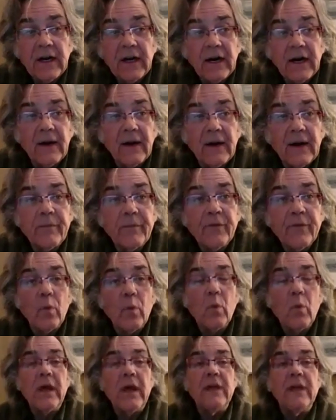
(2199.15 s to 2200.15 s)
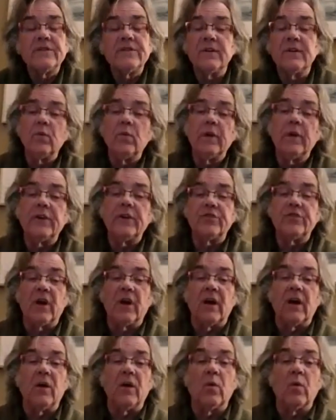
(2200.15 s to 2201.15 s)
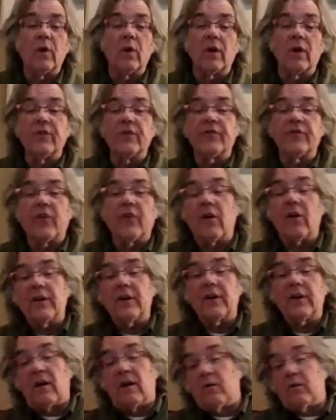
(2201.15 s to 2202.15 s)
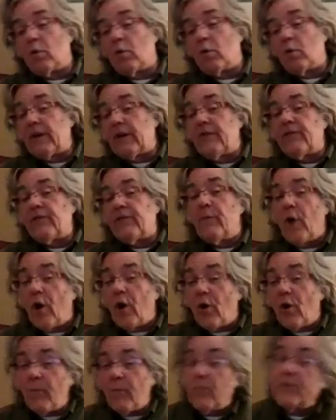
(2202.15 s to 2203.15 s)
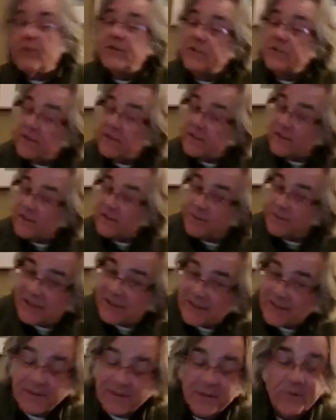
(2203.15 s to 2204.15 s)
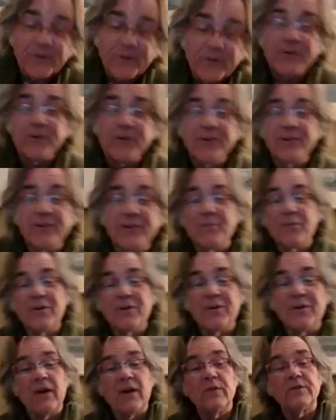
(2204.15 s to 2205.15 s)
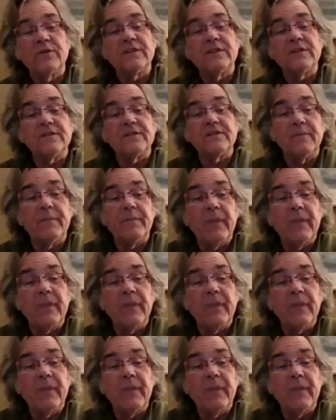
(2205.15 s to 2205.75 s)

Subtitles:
The ways in which workers are working from home, which is in some senses a return to the putting out system,